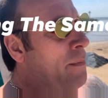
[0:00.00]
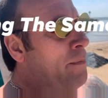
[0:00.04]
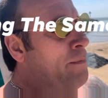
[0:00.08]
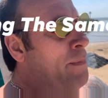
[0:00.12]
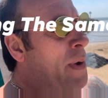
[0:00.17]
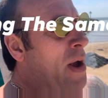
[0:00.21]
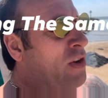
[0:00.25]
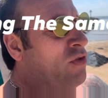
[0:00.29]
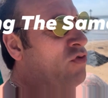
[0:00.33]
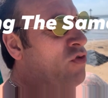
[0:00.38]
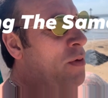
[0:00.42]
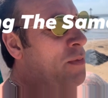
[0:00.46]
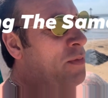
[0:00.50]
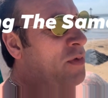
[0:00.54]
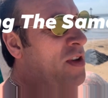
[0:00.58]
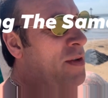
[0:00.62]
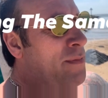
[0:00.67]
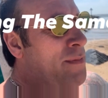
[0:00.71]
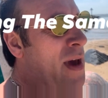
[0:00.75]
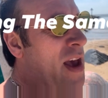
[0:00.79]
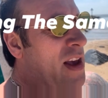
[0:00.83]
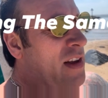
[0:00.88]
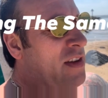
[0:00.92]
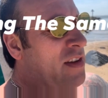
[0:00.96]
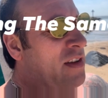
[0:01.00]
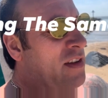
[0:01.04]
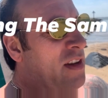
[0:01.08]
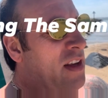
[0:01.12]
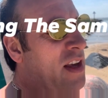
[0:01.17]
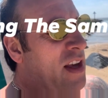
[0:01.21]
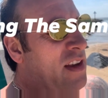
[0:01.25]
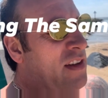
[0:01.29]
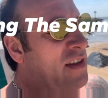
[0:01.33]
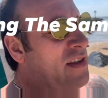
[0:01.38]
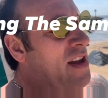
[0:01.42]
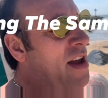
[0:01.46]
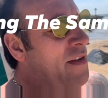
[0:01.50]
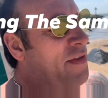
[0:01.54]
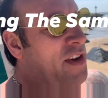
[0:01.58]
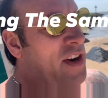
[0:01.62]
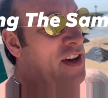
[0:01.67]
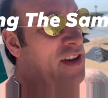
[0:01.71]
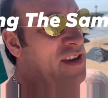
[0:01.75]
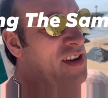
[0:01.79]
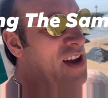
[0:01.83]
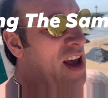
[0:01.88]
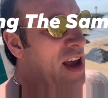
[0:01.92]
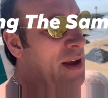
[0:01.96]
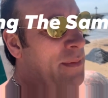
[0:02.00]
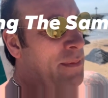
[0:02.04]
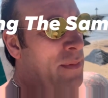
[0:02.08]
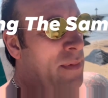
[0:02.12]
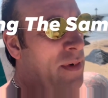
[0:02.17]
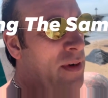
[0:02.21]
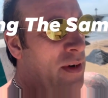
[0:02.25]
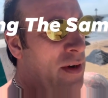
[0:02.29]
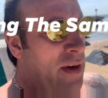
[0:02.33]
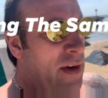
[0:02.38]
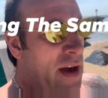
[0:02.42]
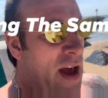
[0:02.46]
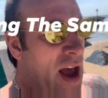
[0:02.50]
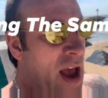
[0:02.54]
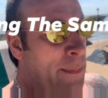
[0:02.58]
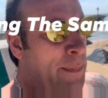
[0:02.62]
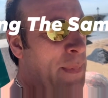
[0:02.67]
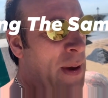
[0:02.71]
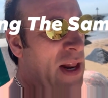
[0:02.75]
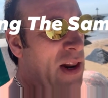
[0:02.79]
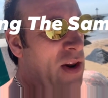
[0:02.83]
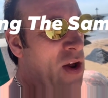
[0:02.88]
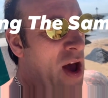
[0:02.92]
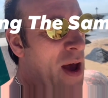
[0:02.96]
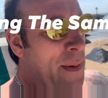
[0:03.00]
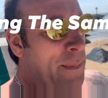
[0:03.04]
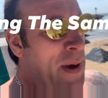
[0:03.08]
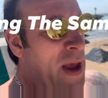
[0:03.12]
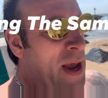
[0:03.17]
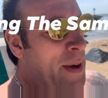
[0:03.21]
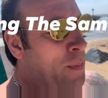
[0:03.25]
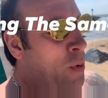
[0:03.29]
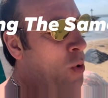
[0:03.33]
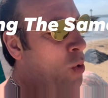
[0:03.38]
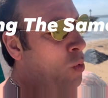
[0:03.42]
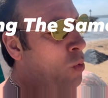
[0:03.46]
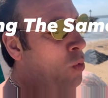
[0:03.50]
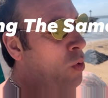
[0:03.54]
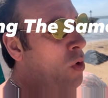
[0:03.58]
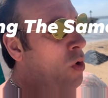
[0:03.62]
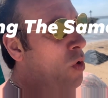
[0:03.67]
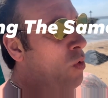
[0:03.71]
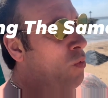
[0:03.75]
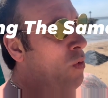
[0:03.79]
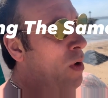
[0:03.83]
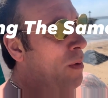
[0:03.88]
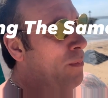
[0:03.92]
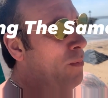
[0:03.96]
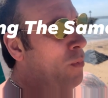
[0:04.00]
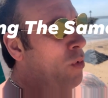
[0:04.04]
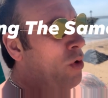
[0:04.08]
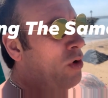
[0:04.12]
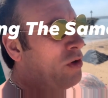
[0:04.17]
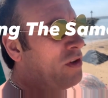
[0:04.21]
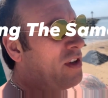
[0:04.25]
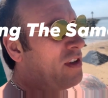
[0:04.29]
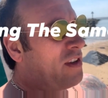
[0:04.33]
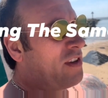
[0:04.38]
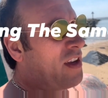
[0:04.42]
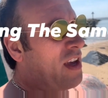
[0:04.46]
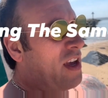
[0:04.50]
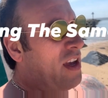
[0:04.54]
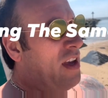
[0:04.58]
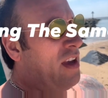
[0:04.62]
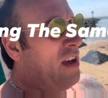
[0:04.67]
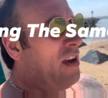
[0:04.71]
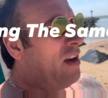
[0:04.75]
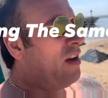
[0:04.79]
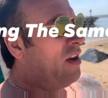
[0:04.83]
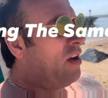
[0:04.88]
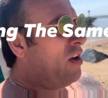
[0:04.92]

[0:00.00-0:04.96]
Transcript: Bedroom's a mess, it's never the same. A bit like people want more to see.